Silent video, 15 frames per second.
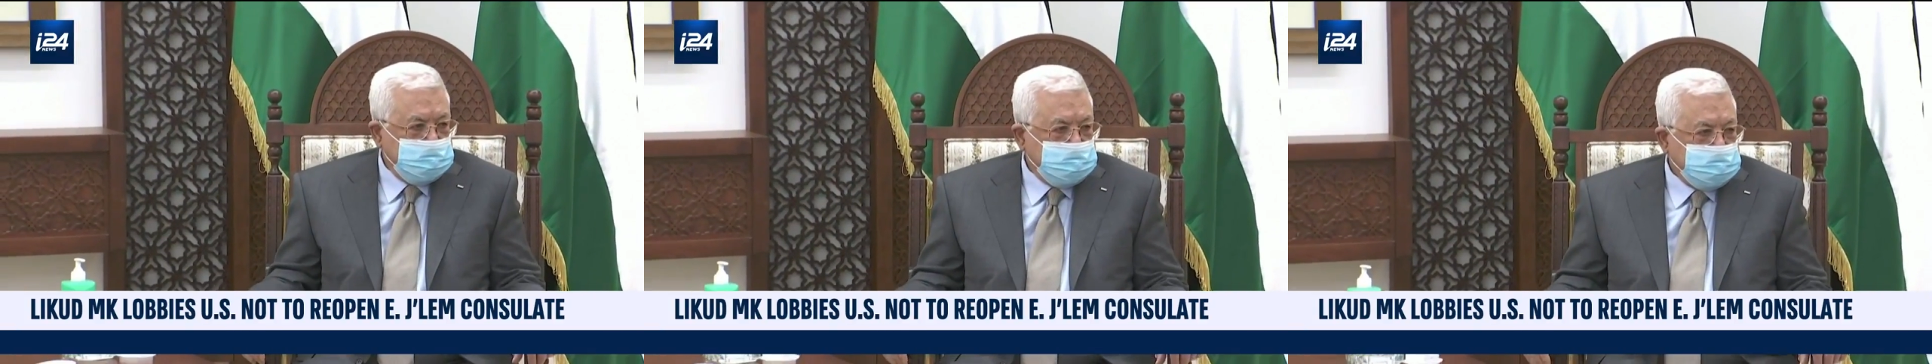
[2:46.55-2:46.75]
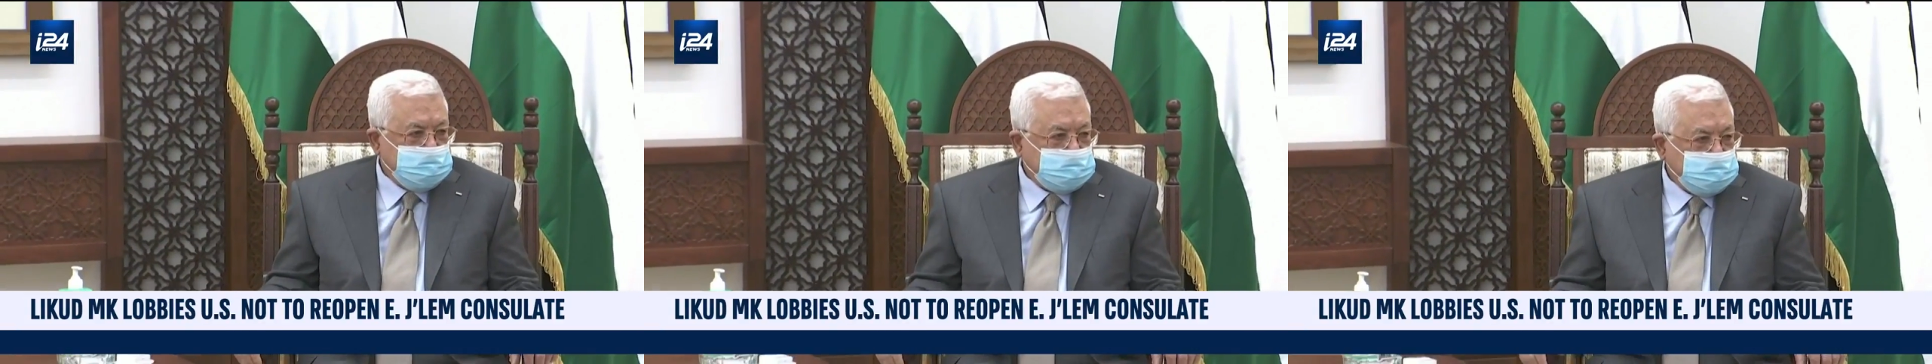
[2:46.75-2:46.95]

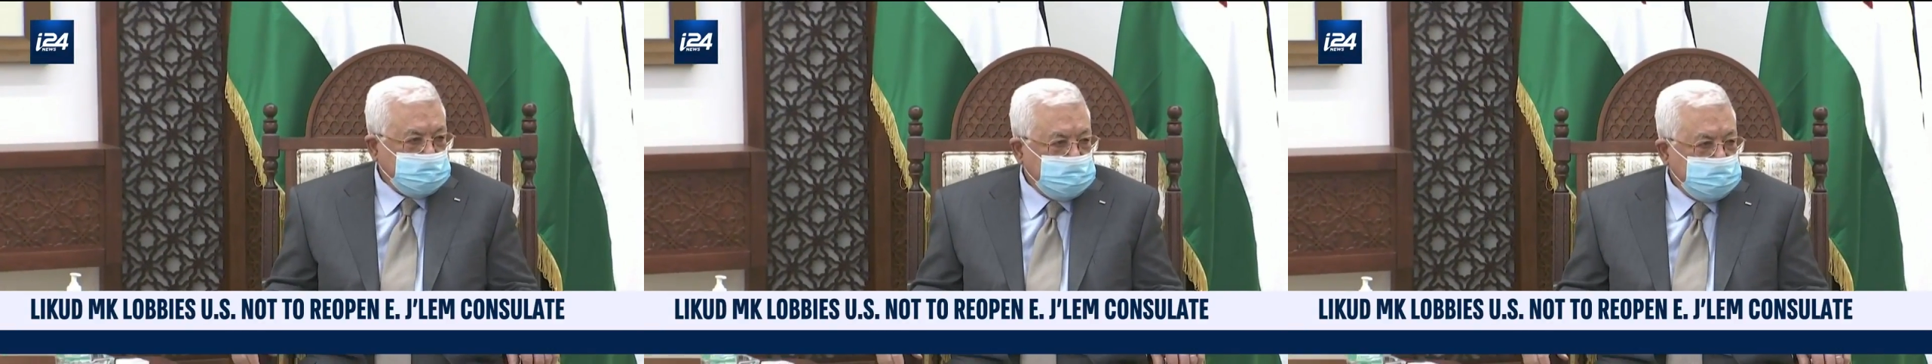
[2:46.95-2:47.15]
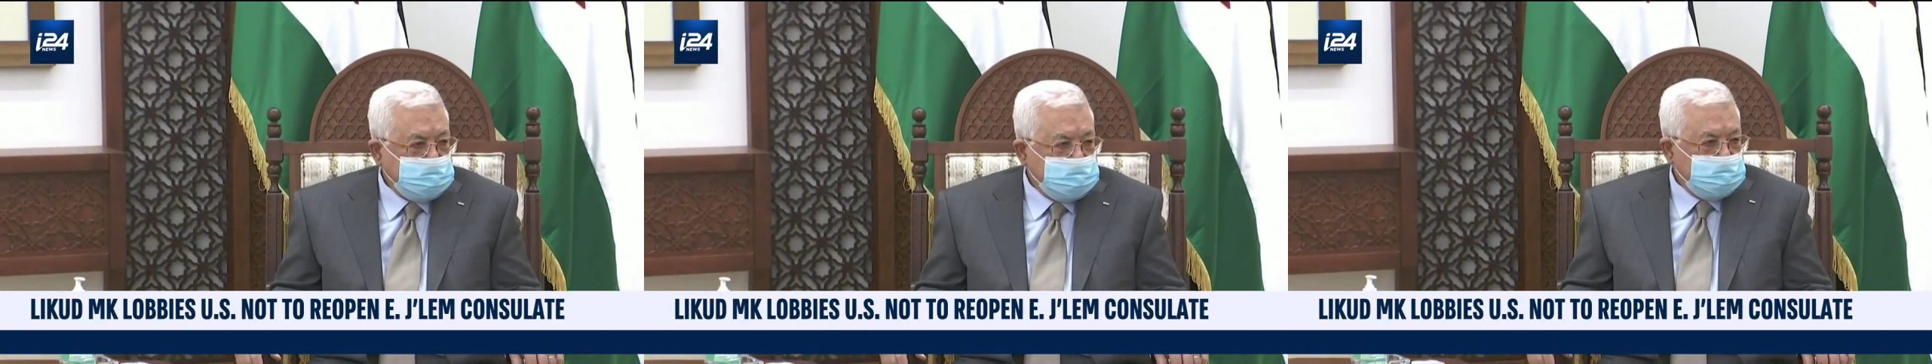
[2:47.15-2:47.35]
many
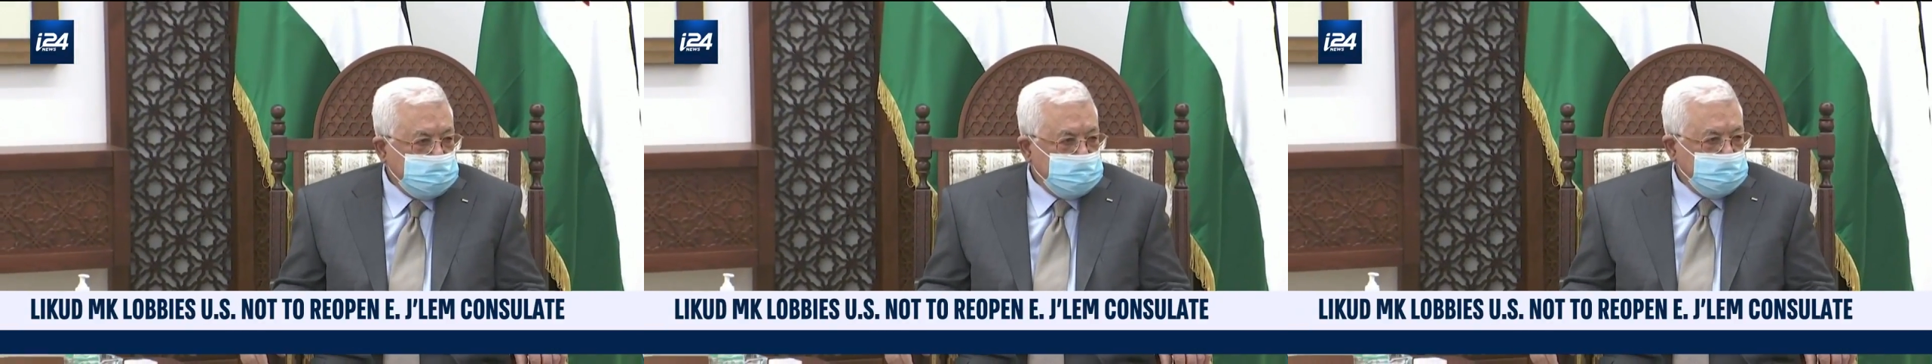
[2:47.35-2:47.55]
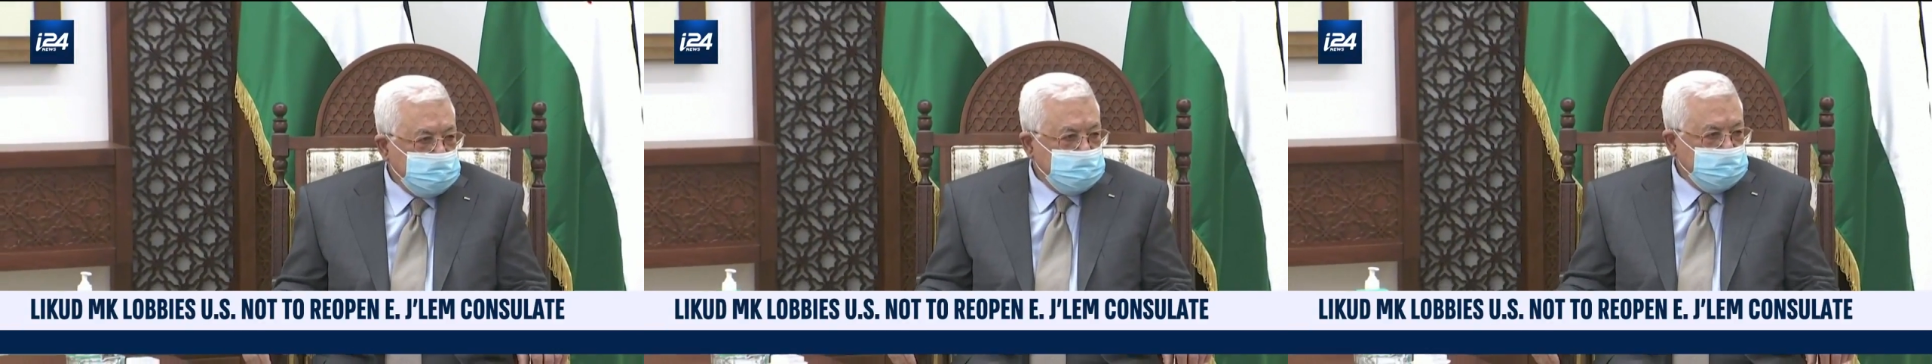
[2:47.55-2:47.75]
places in the
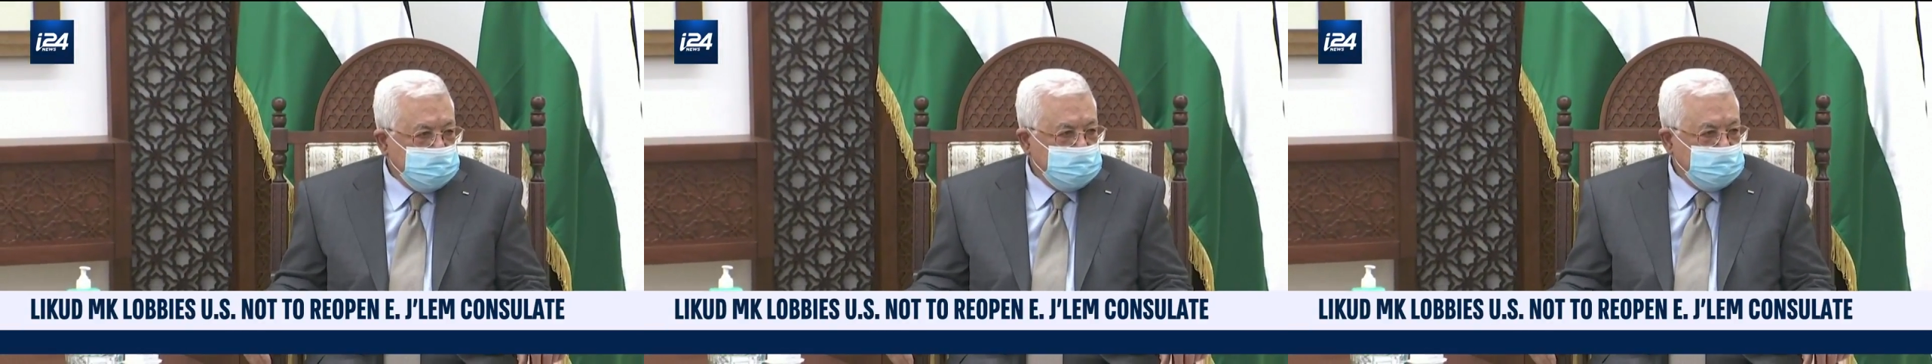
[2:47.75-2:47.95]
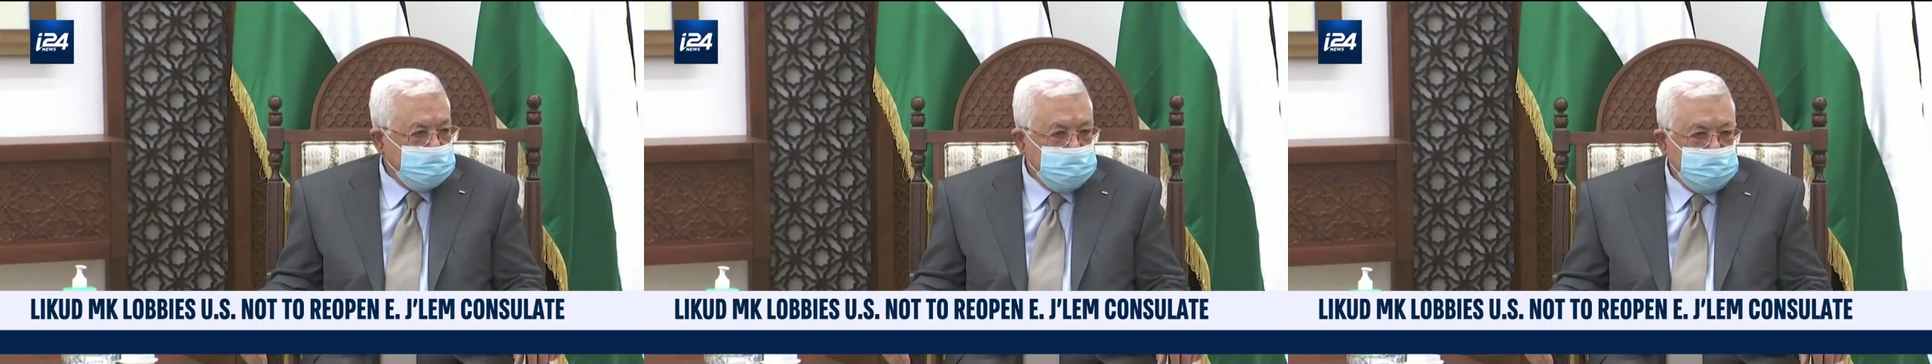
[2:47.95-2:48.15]
world.
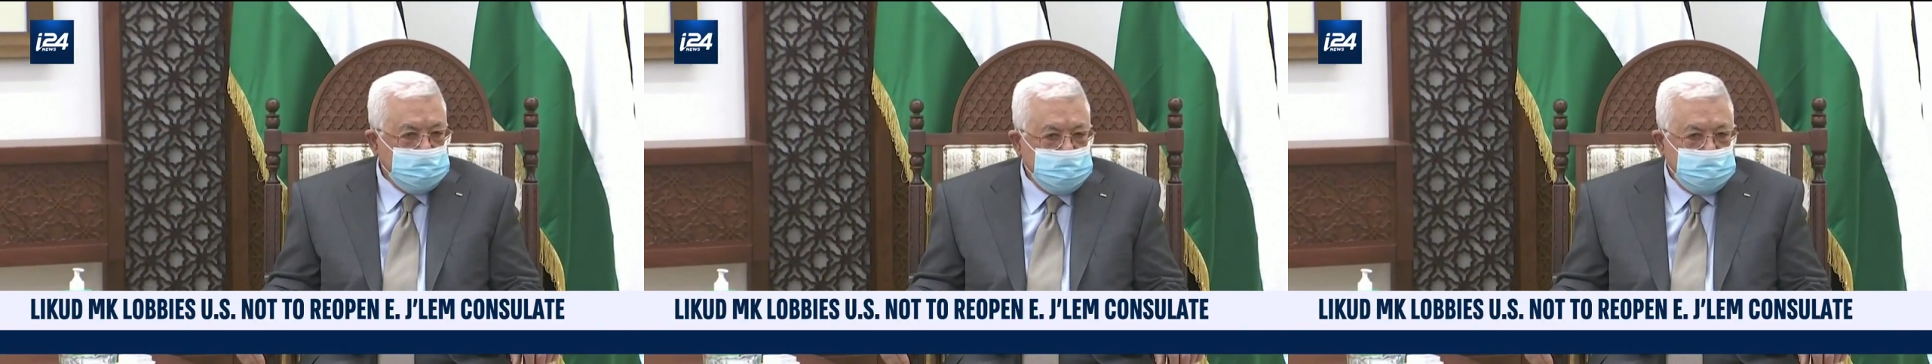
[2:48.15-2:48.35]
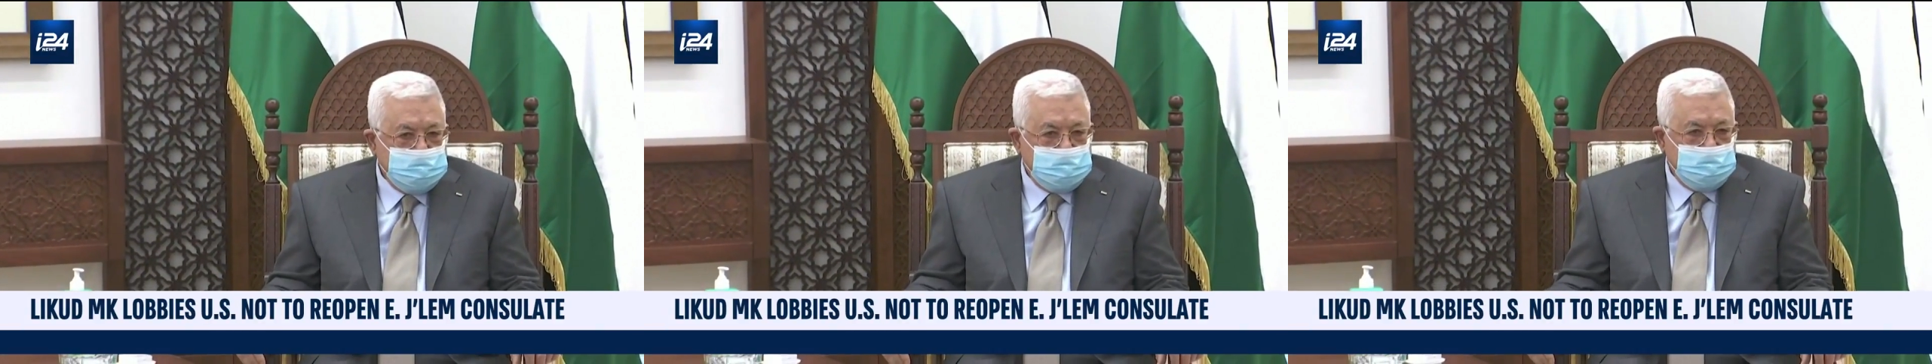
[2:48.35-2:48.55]
This
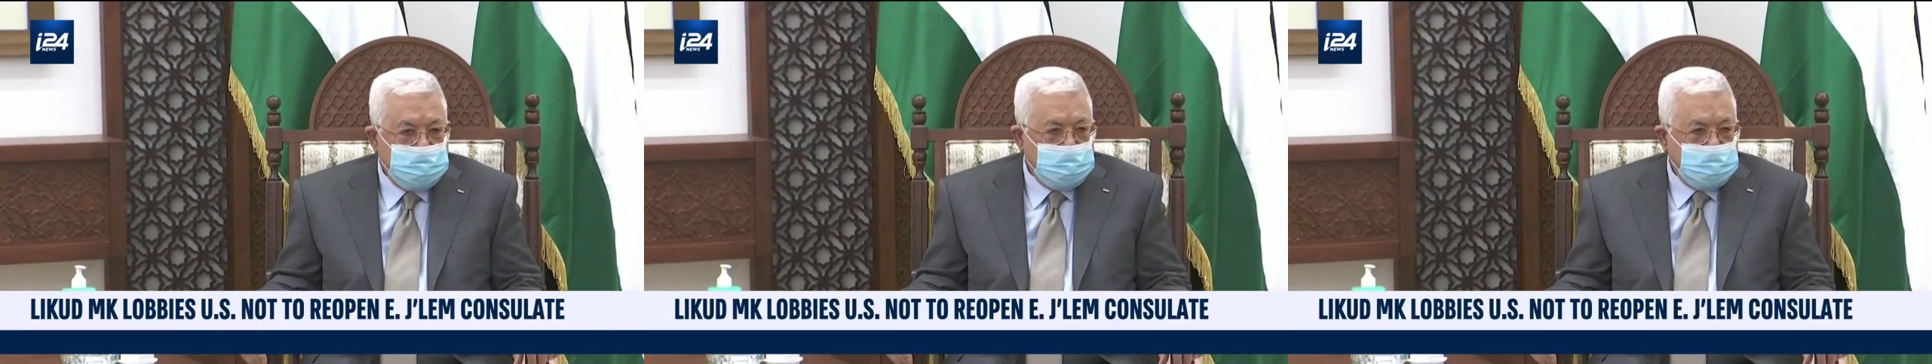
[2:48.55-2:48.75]
is something